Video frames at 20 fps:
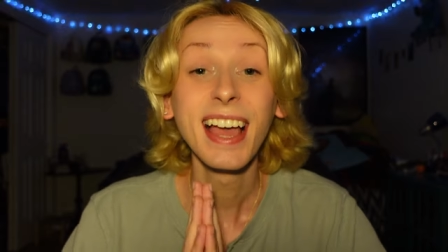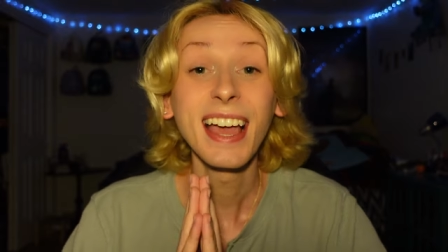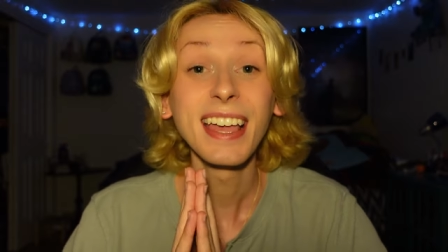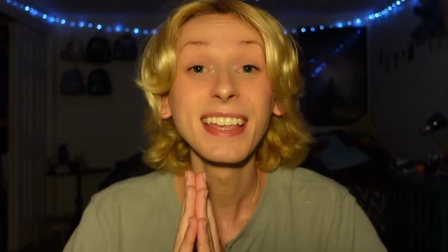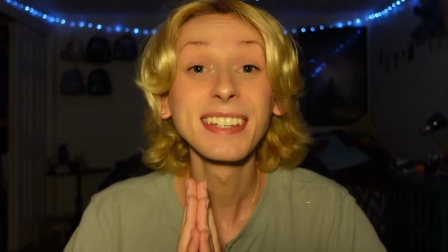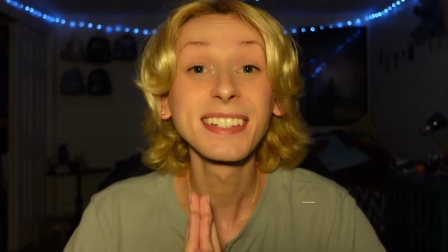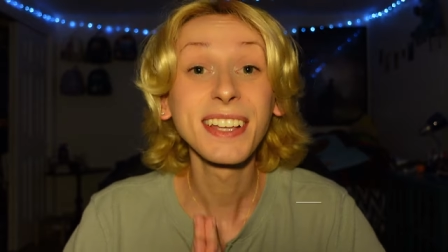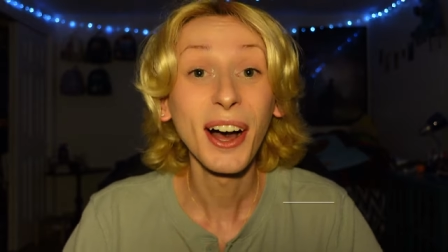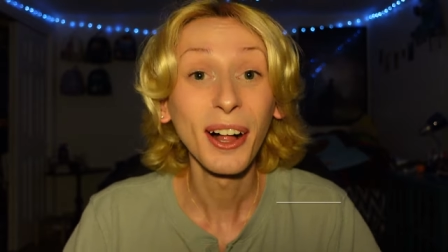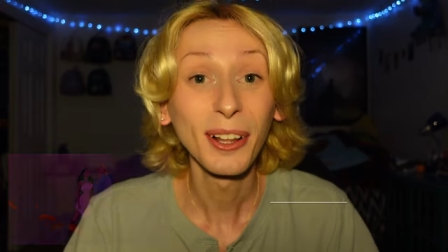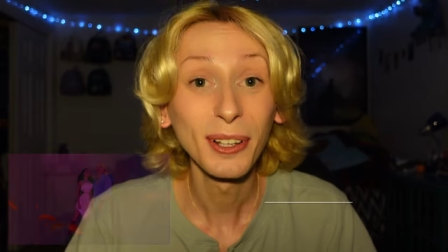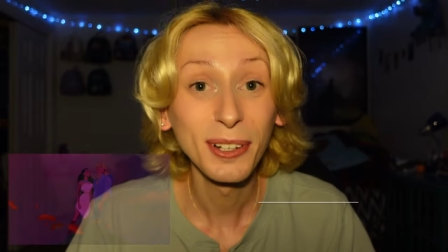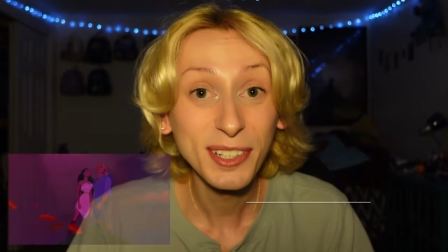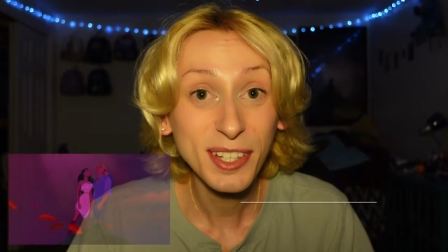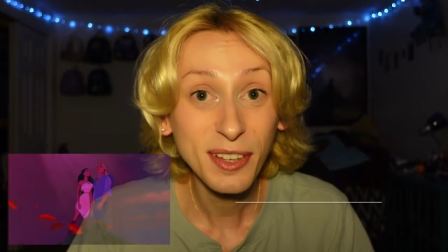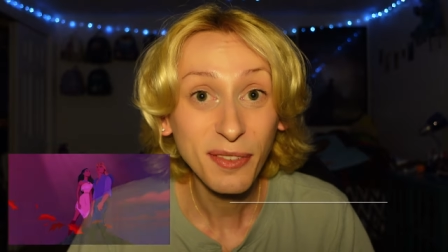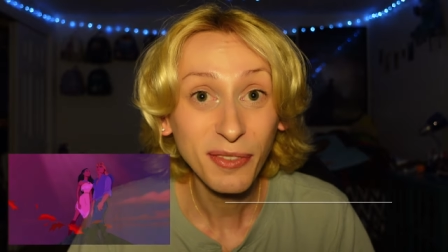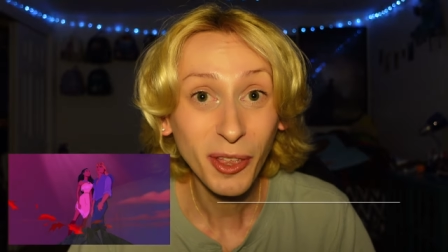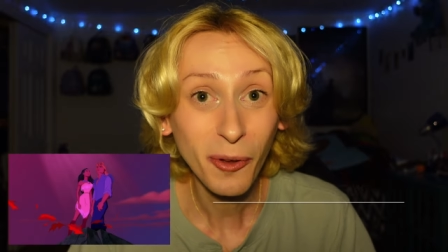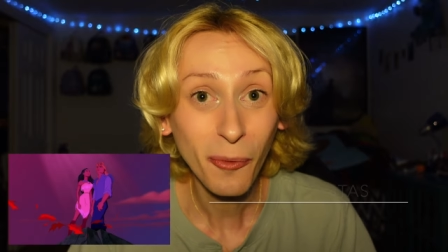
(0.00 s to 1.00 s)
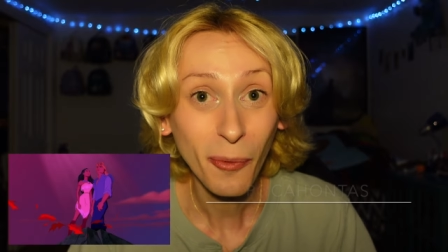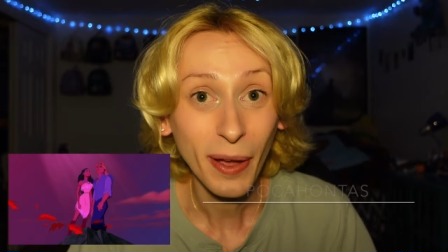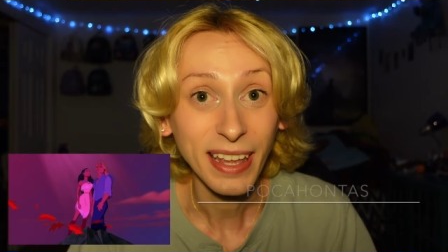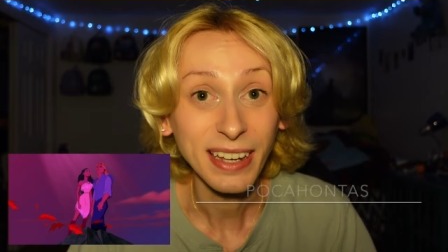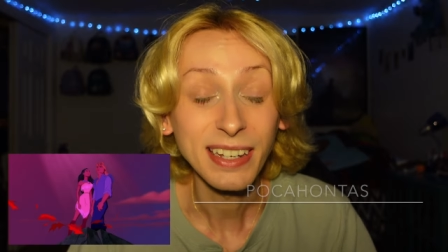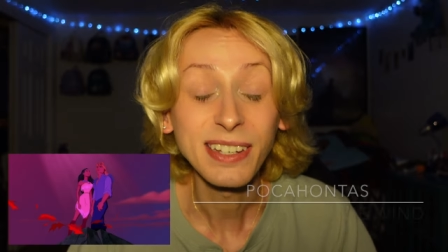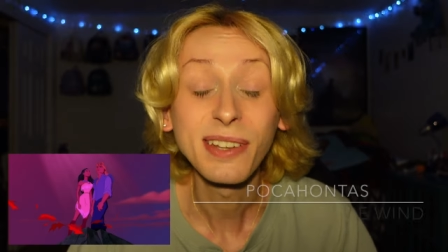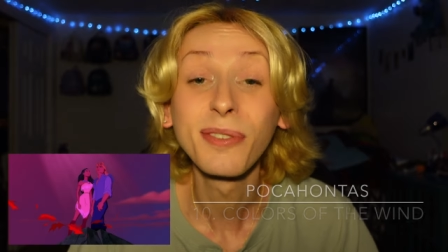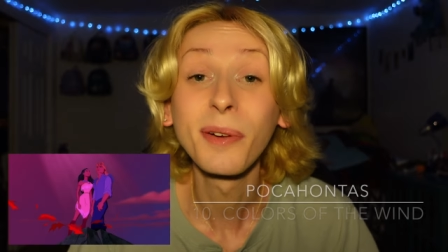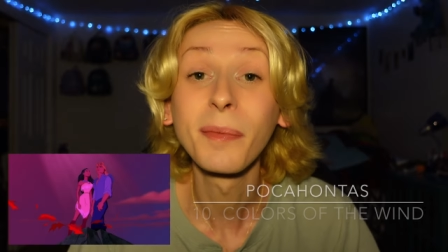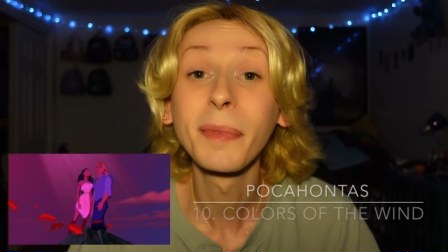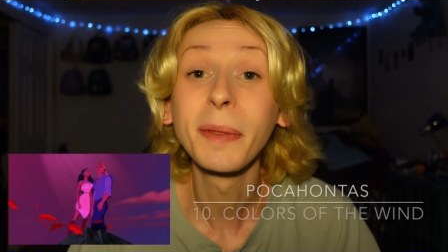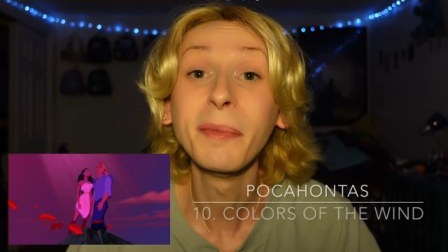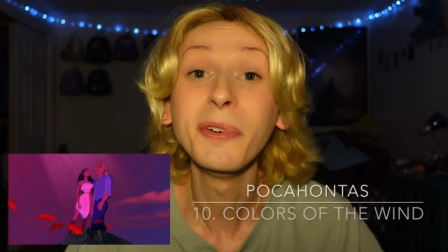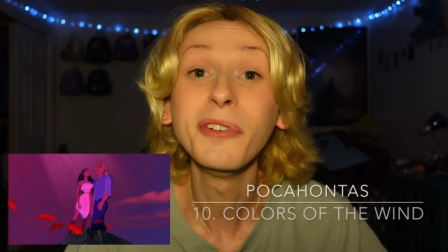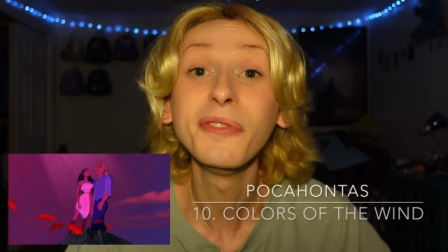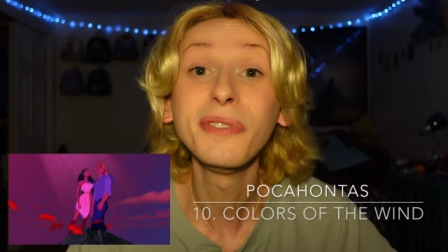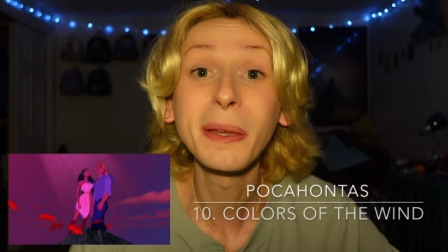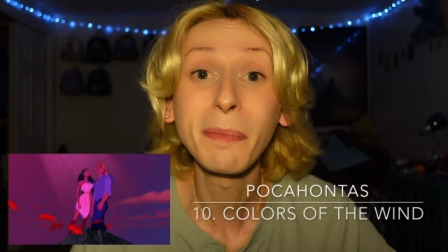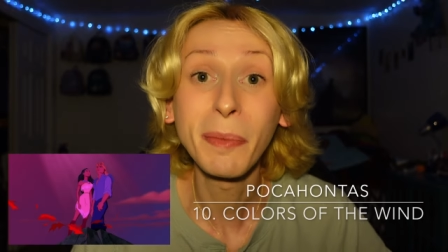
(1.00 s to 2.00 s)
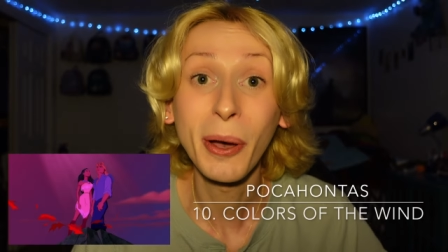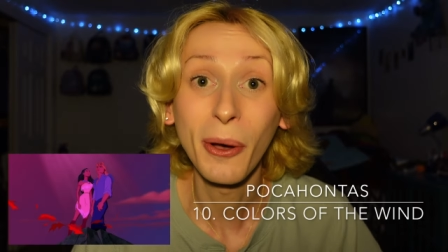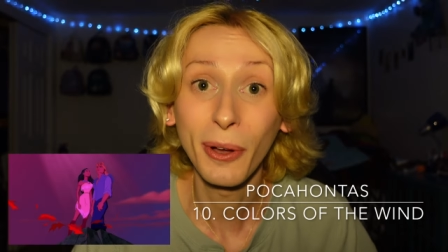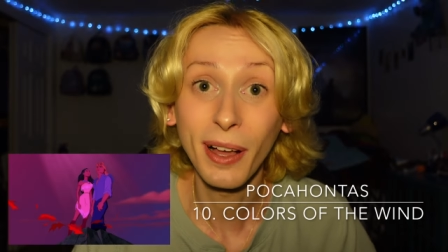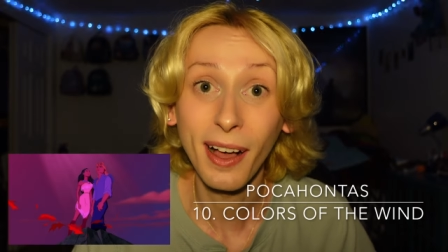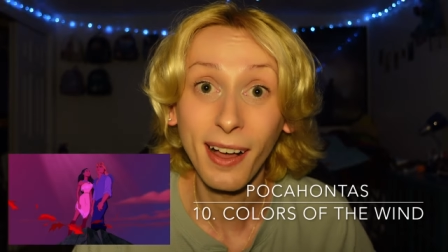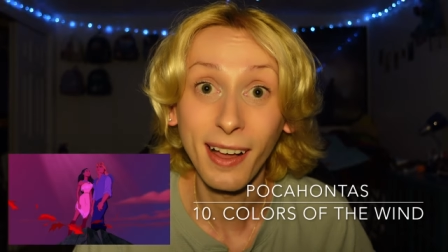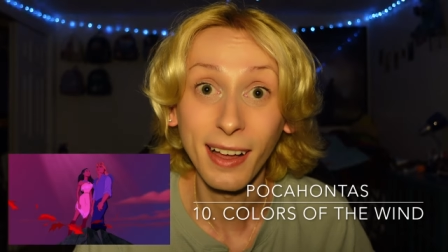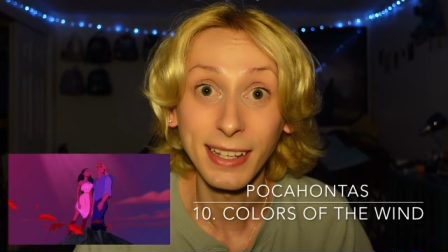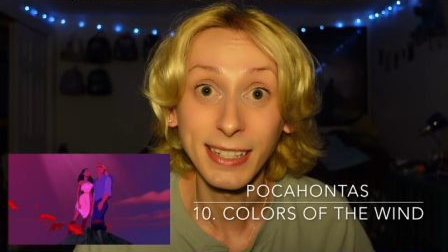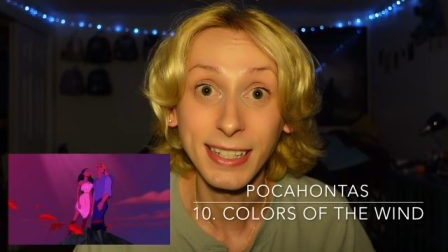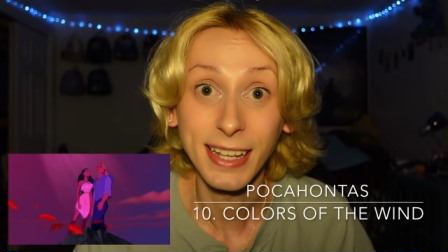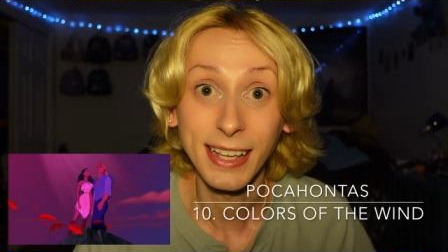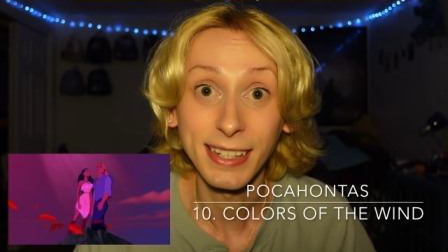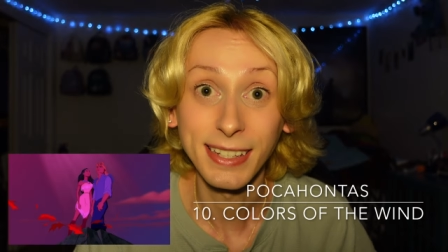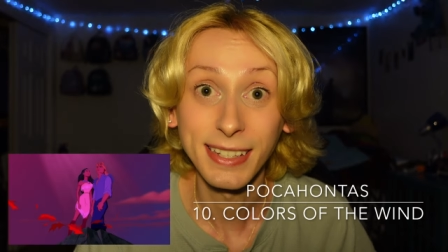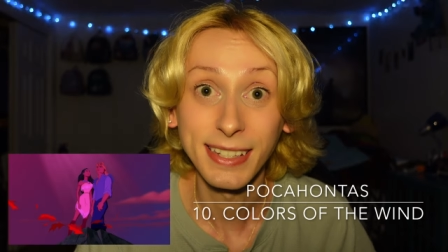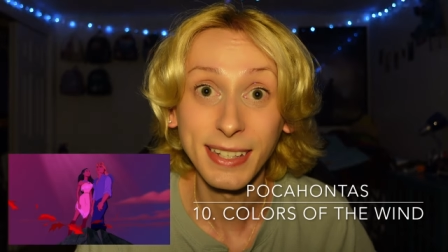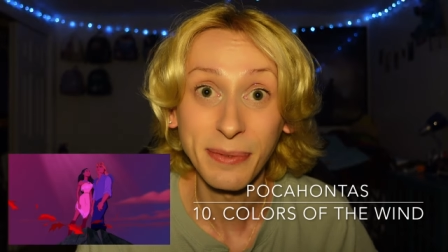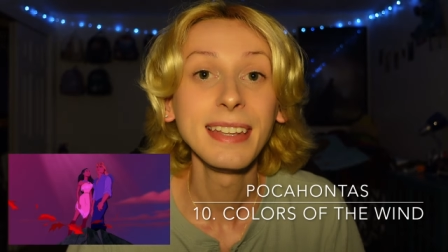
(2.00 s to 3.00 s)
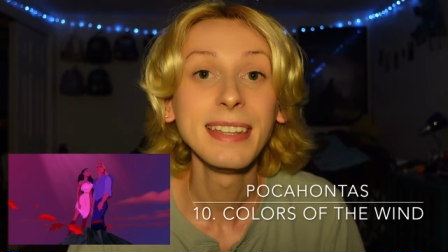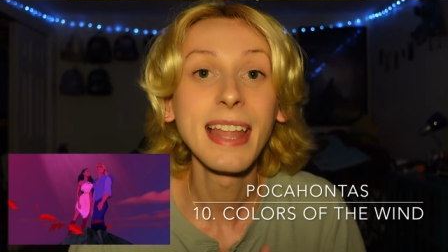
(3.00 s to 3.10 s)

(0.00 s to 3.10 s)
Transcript: is Colors of the Wind from the movie Pocahontas.